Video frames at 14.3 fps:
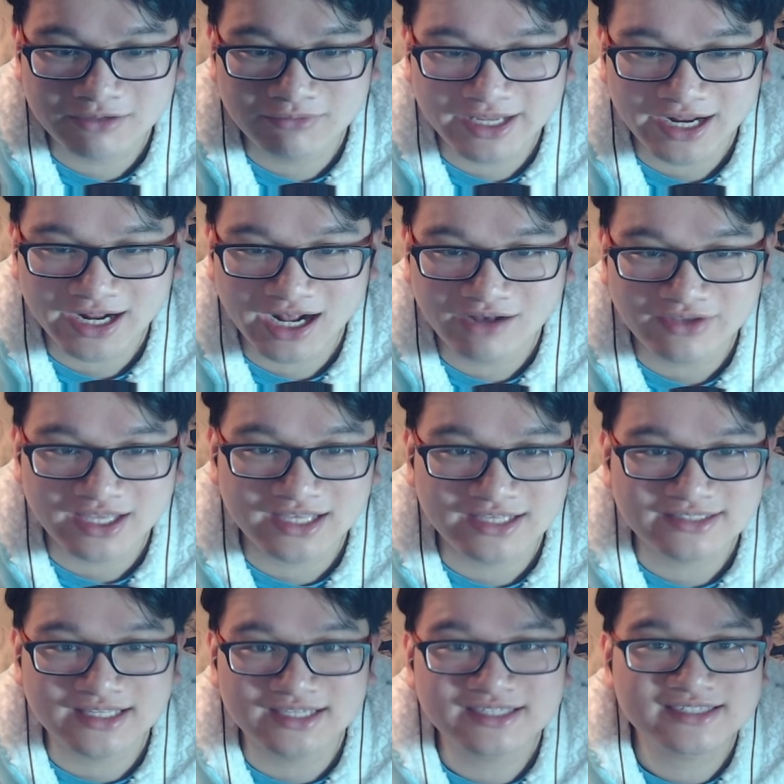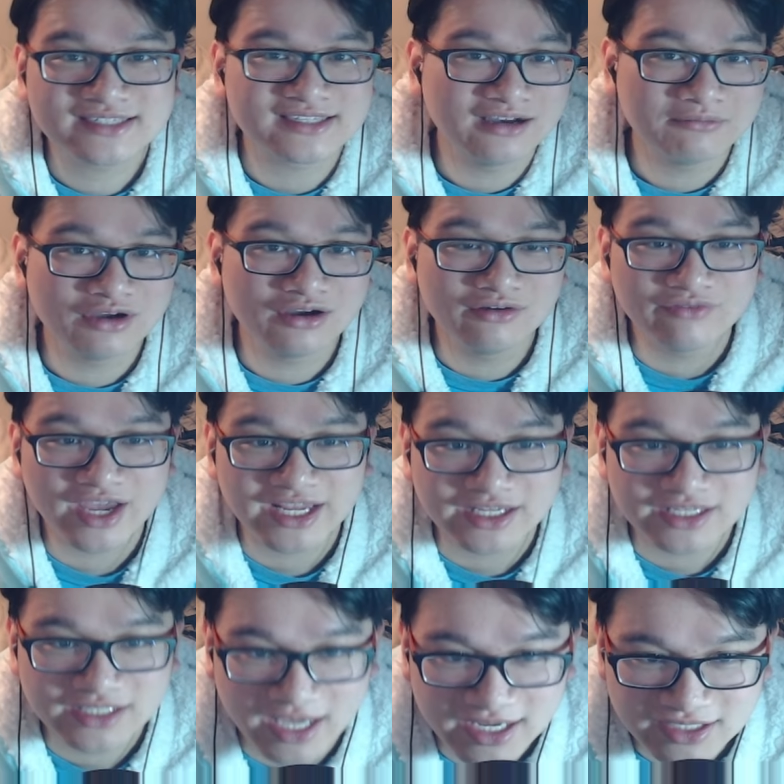we have is the summer
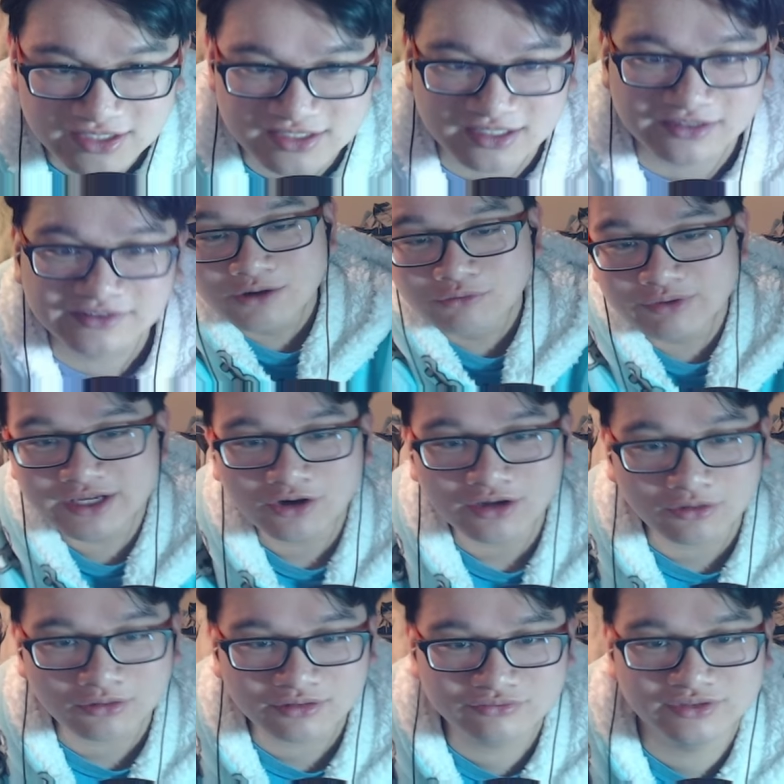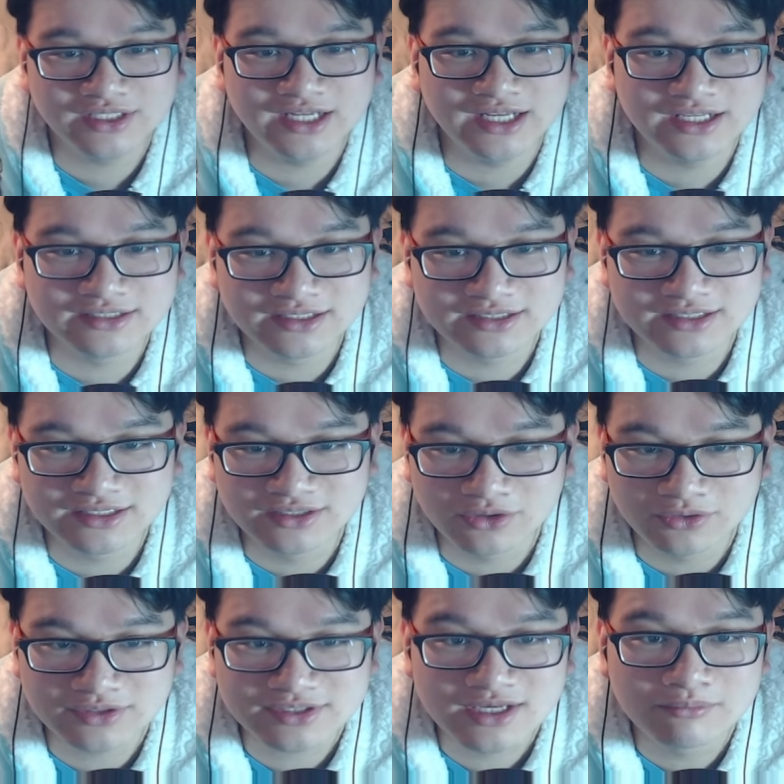vacation. We got all of it in the
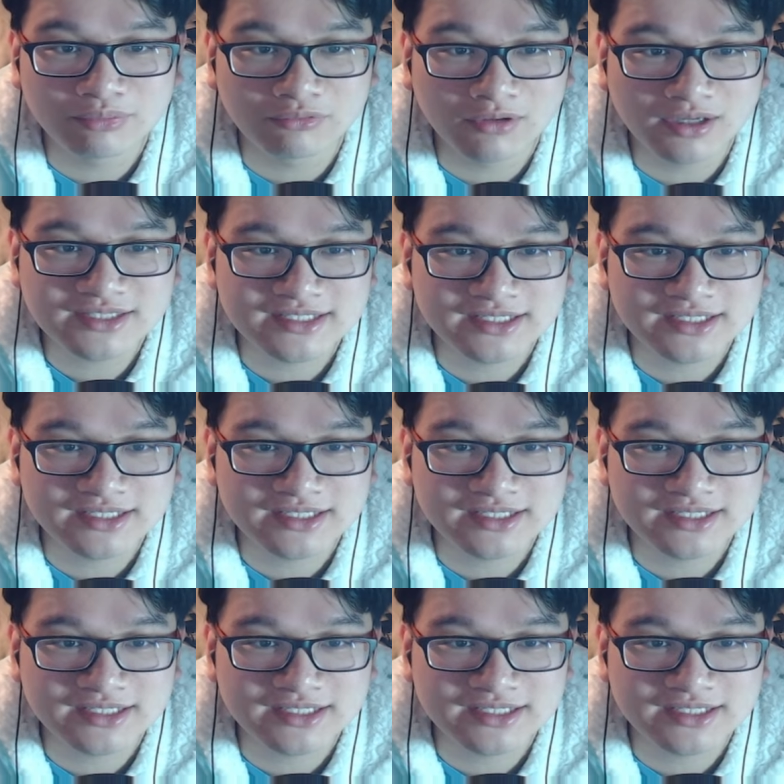note, but once